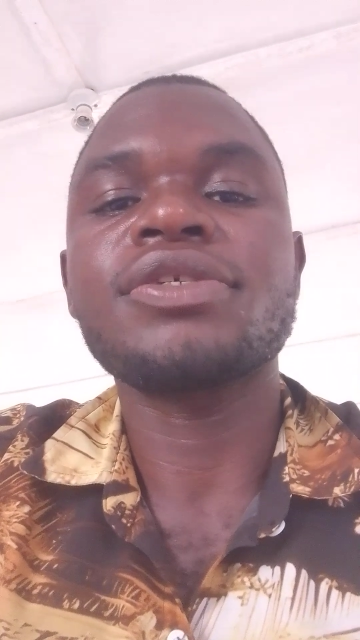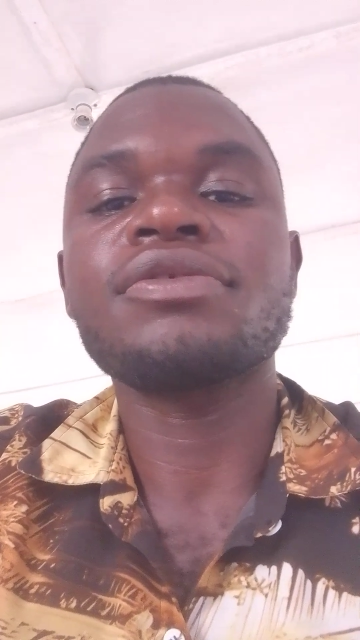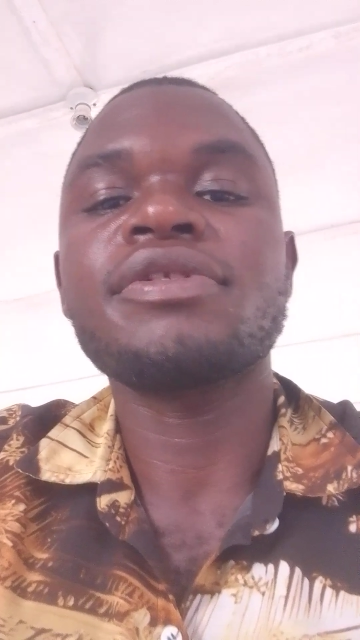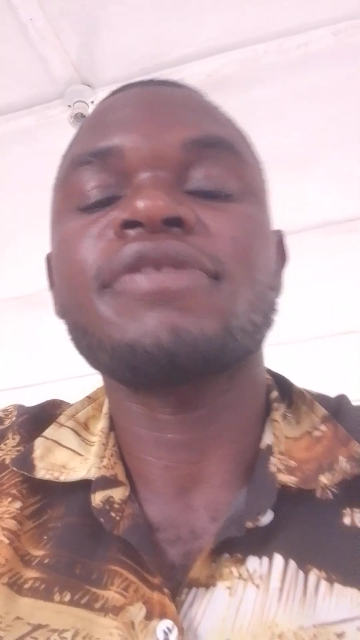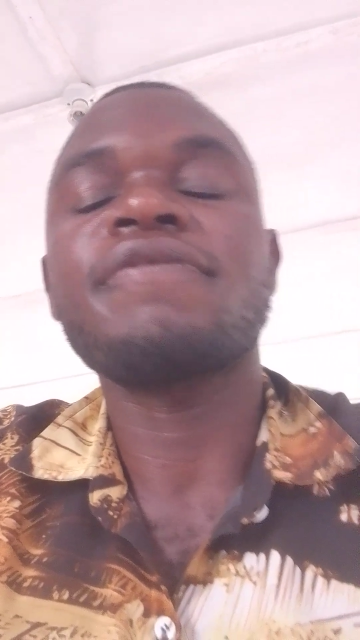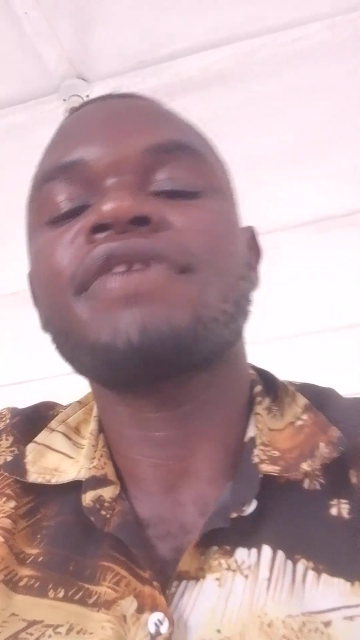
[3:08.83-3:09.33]

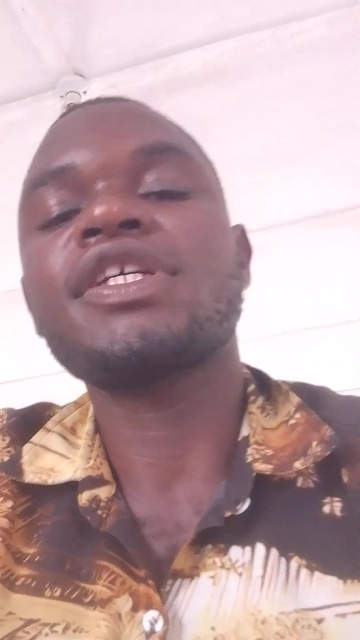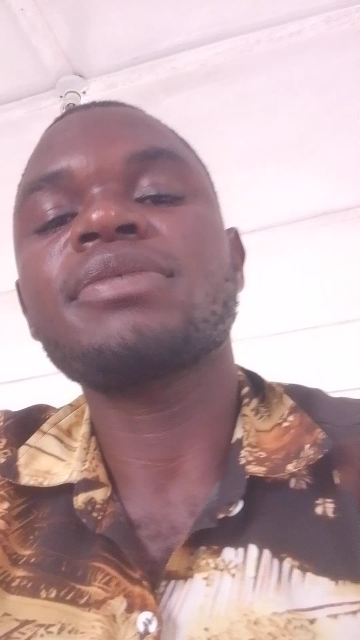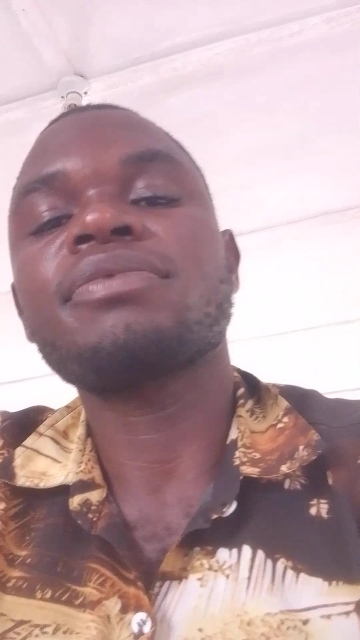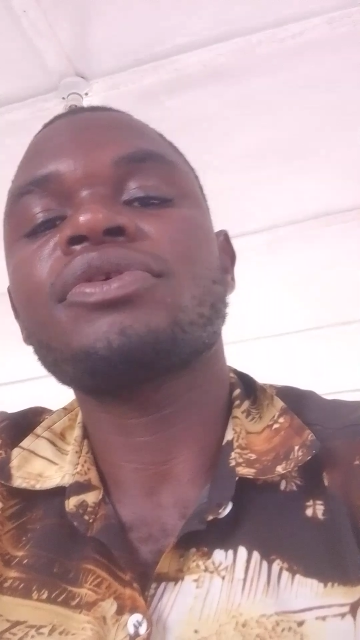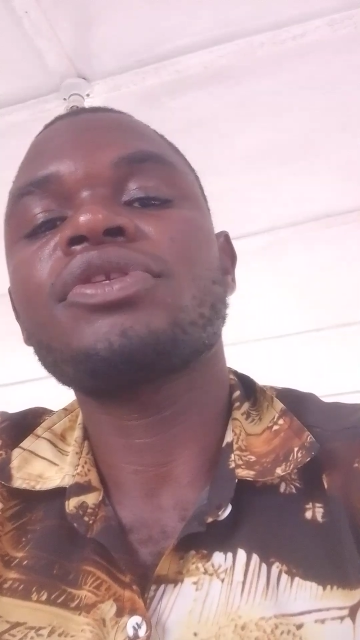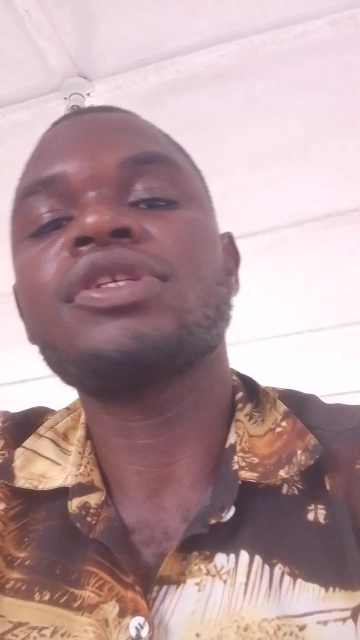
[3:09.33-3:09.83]
So the
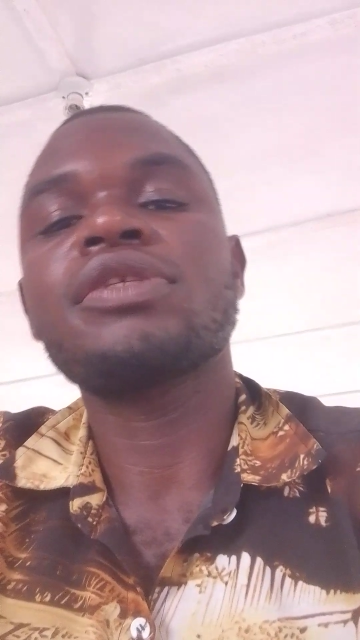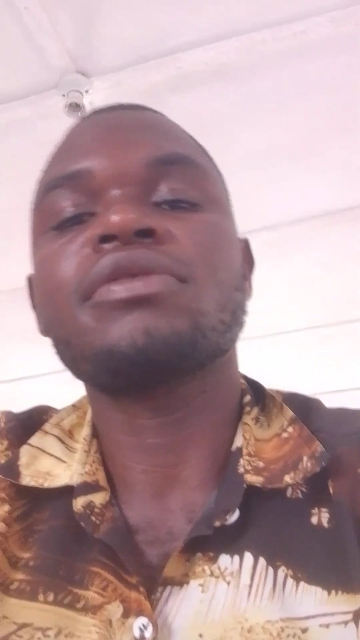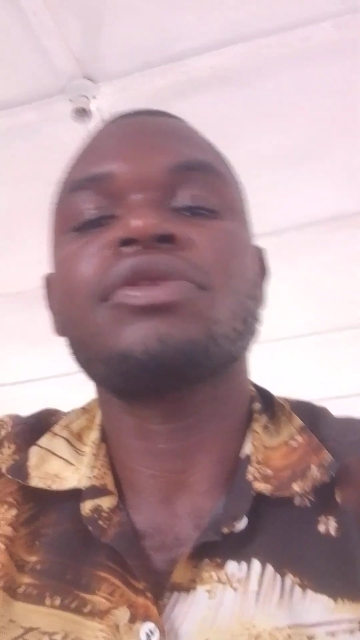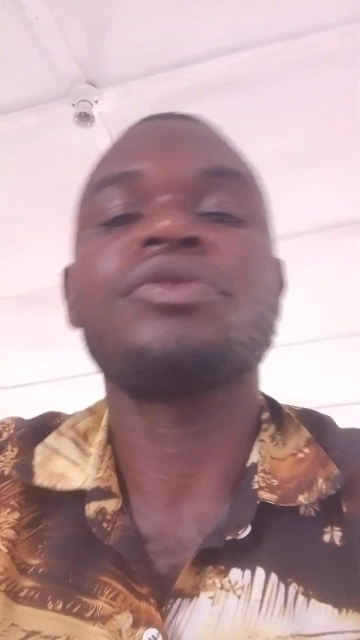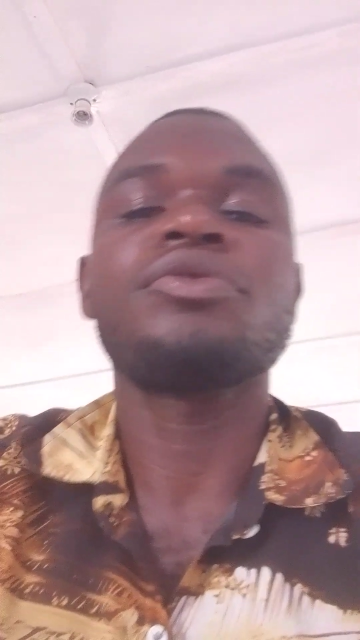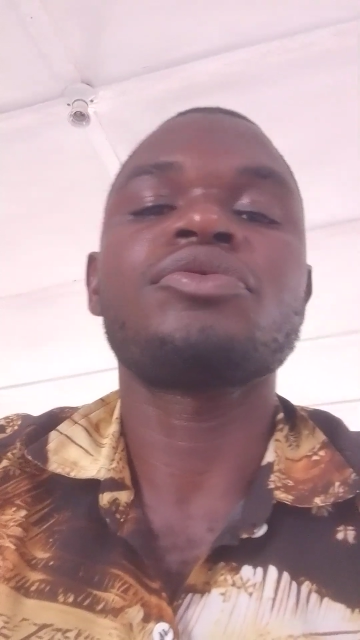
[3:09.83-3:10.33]
first point is
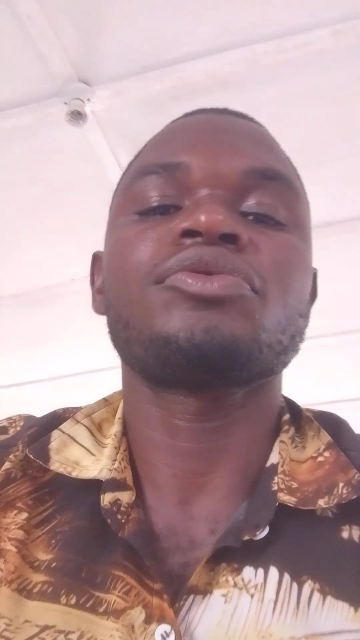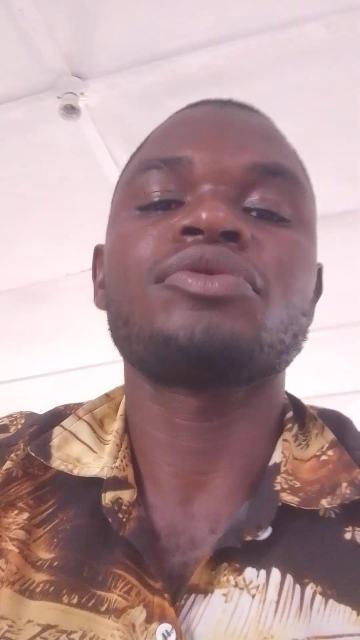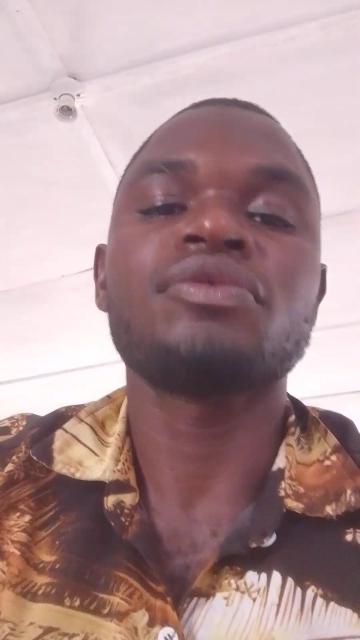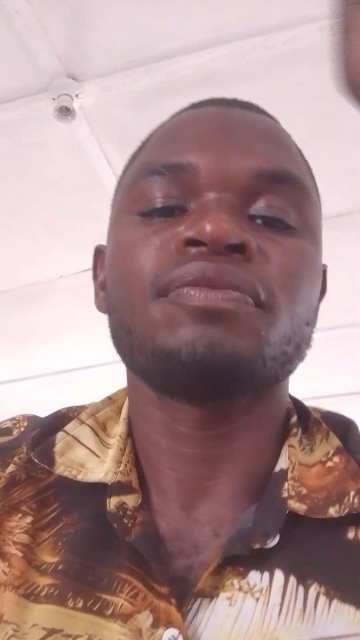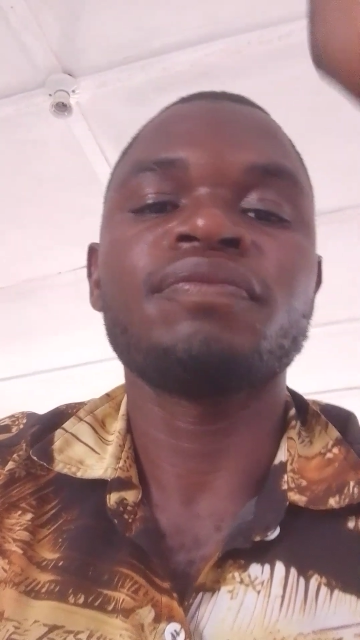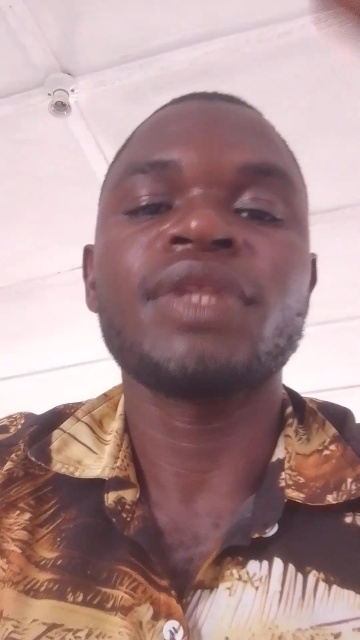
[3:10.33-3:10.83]
for you
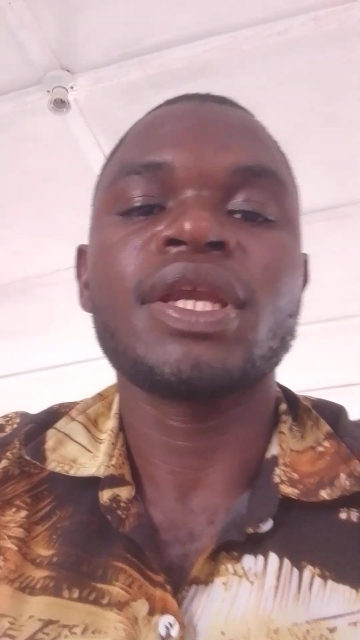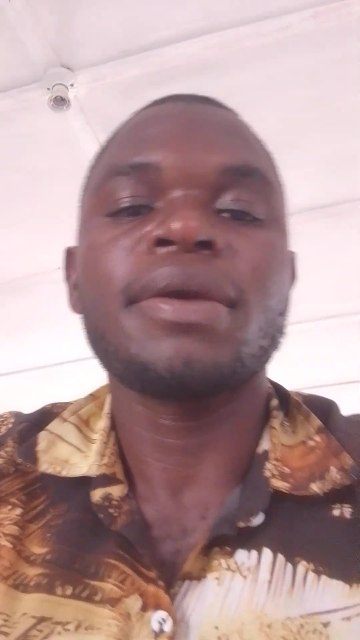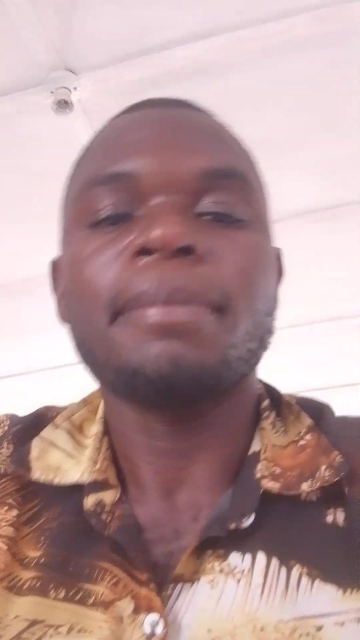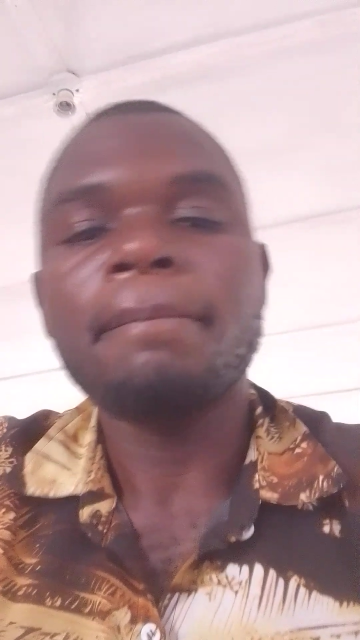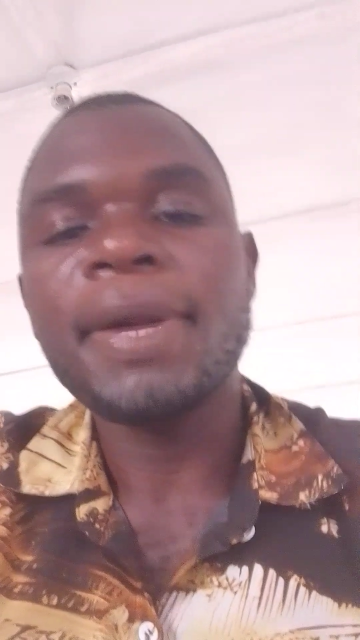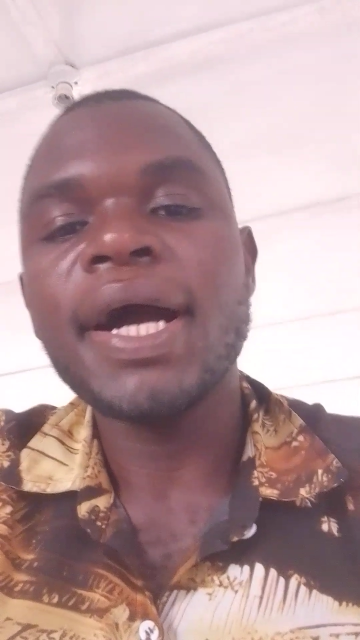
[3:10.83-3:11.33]
to
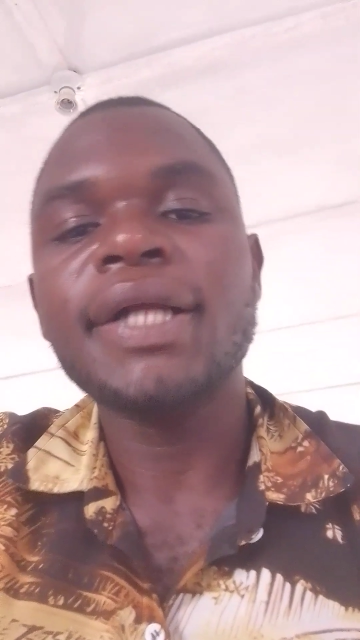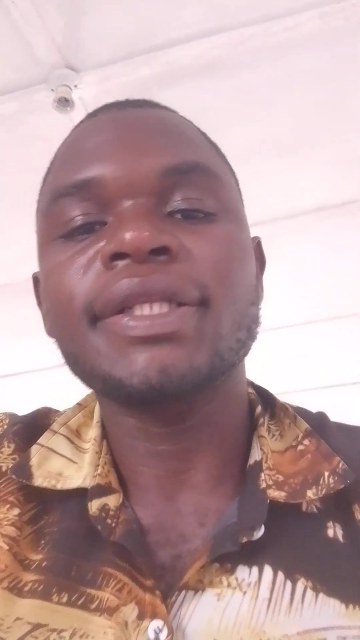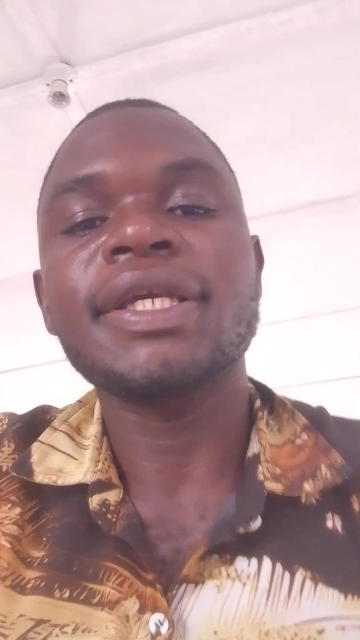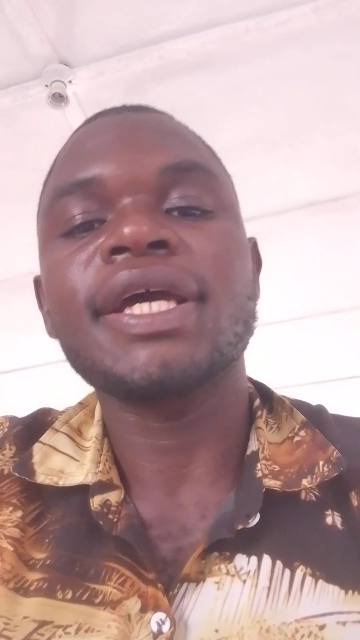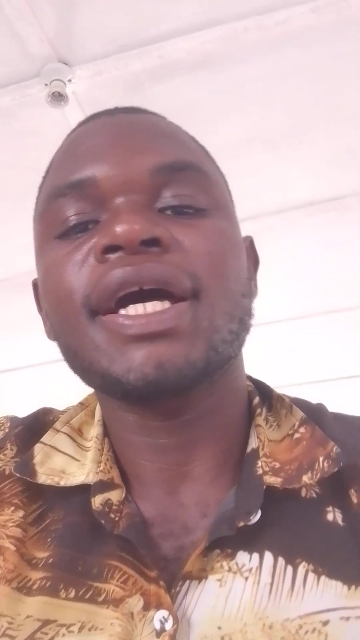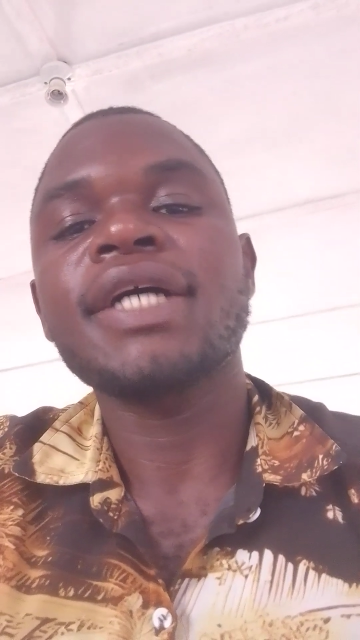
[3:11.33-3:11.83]

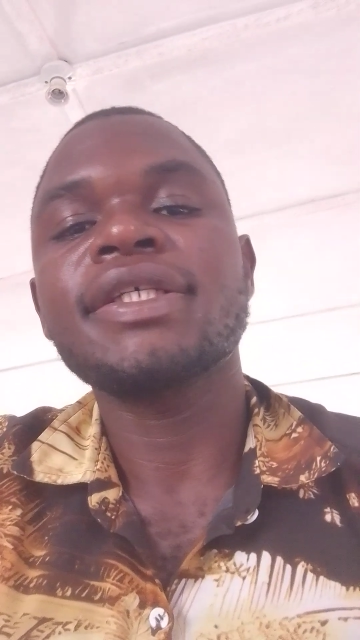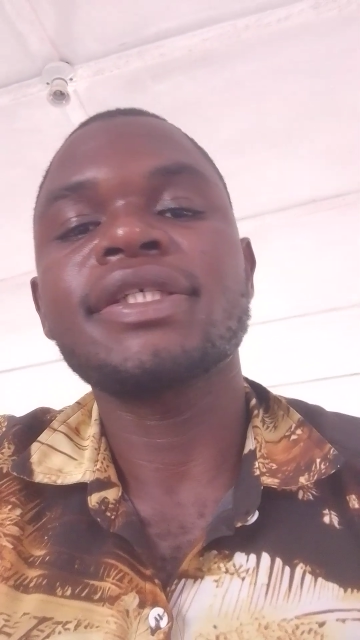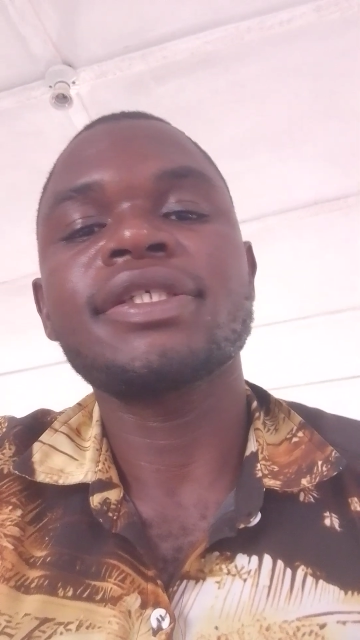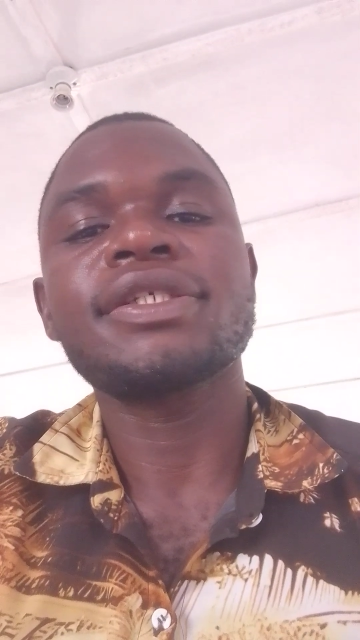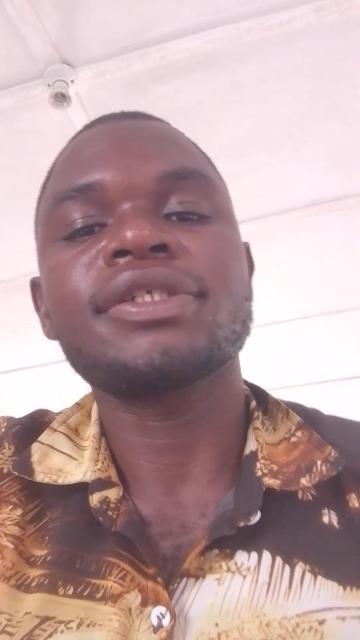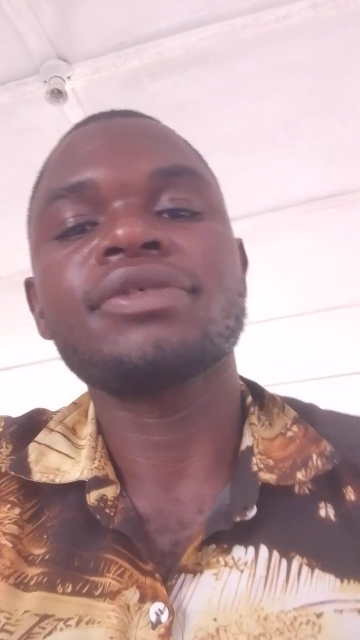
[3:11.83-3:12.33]
mark the
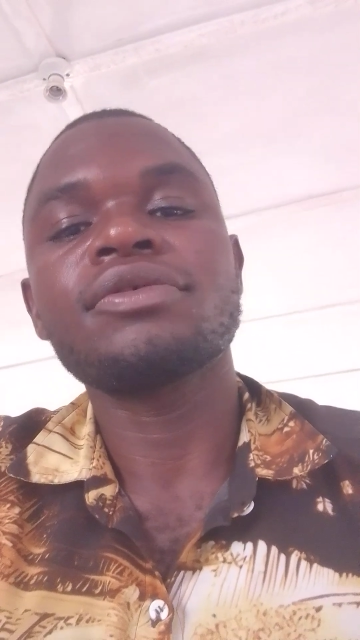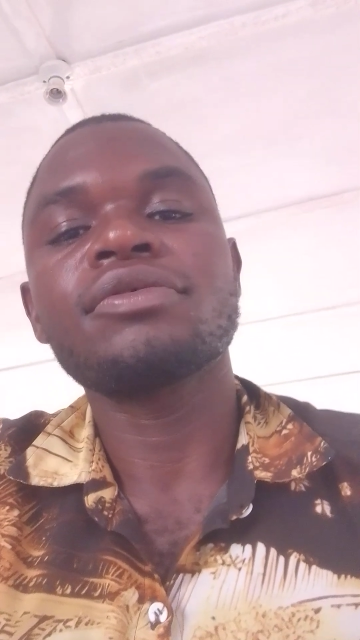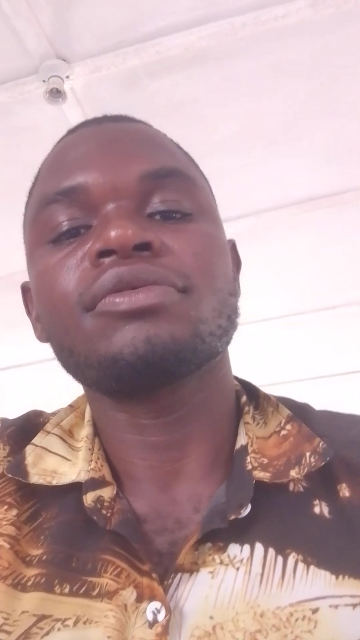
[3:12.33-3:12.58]
axis.